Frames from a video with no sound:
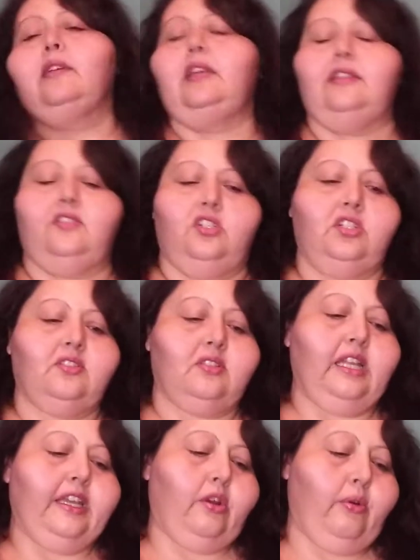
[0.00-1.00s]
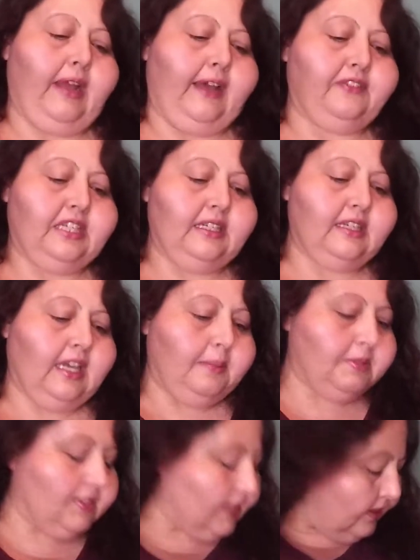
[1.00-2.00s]
is just like crafty
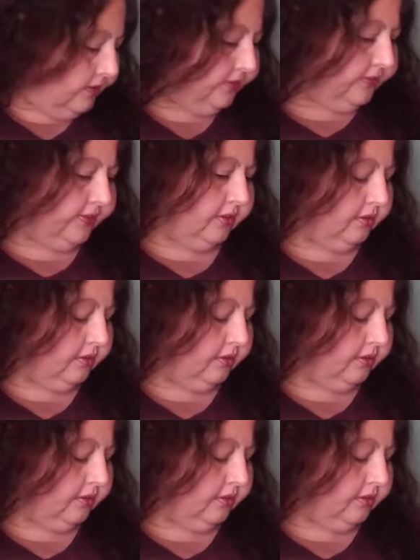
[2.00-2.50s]
type stuff.